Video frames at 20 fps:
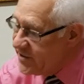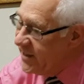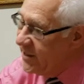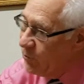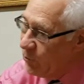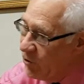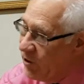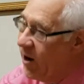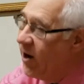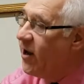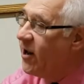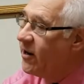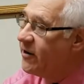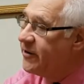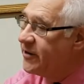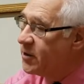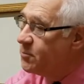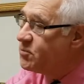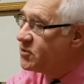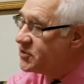that were all
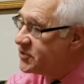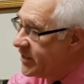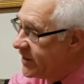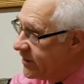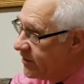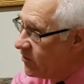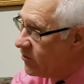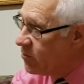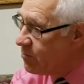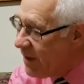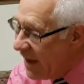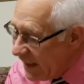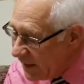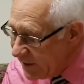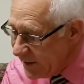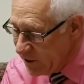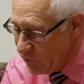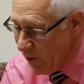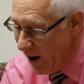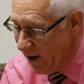on a particular
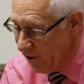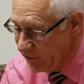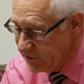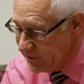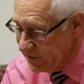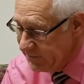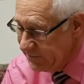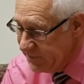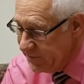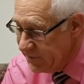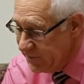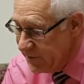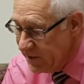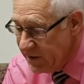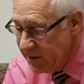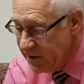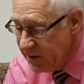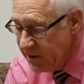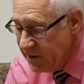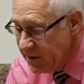mailing route.
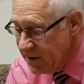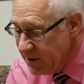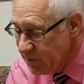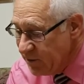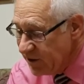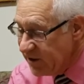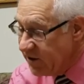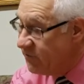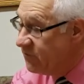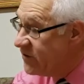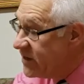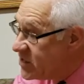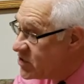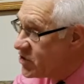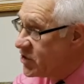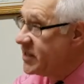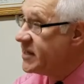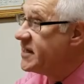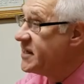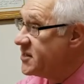But the
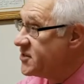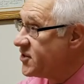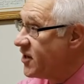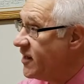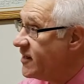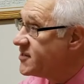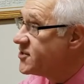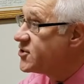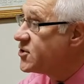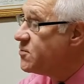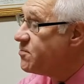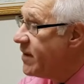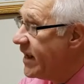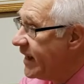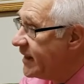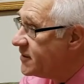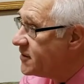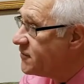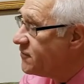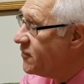vision is also
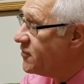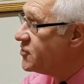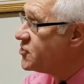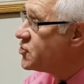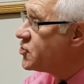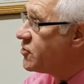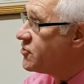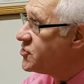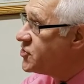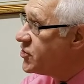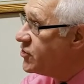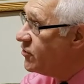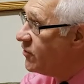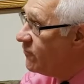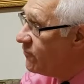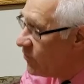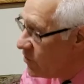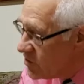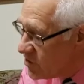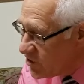meant for the church
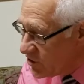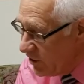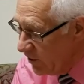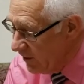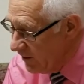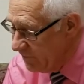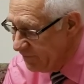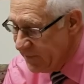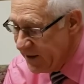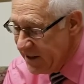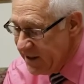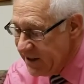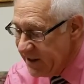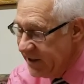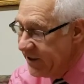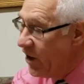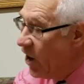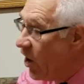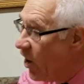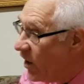universal,
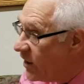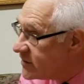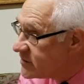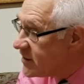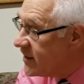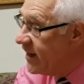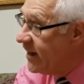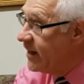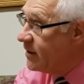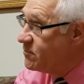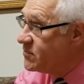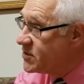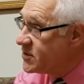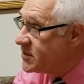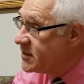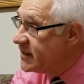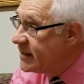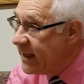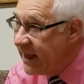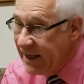in all
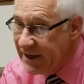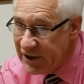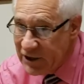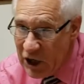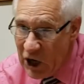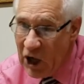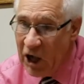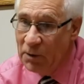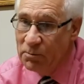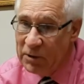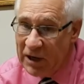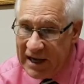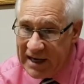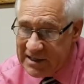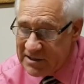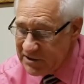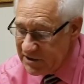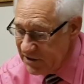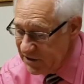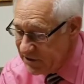times and in all
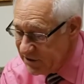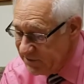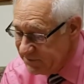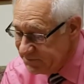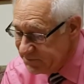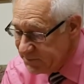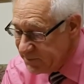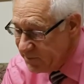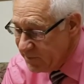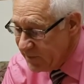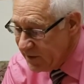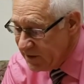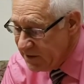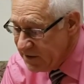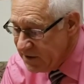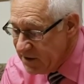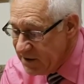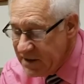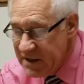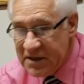places.
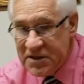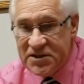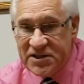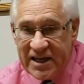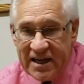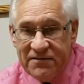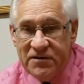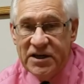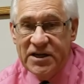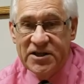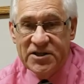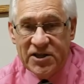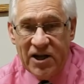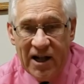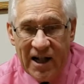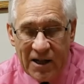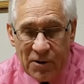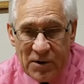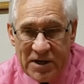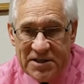Seven is
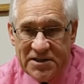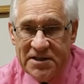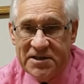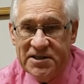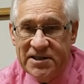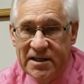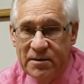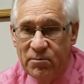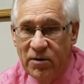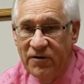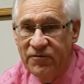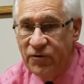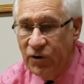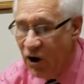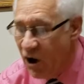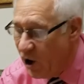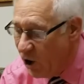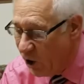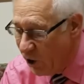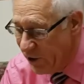always the symbol for
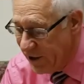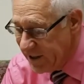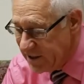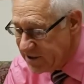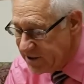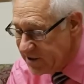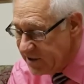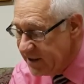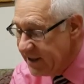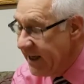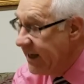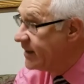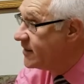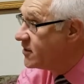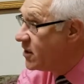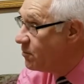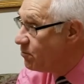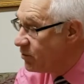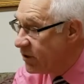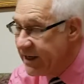wholeness and
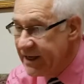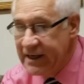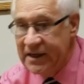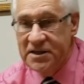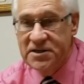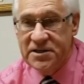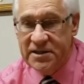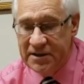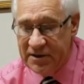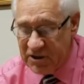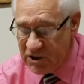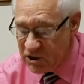completeness in the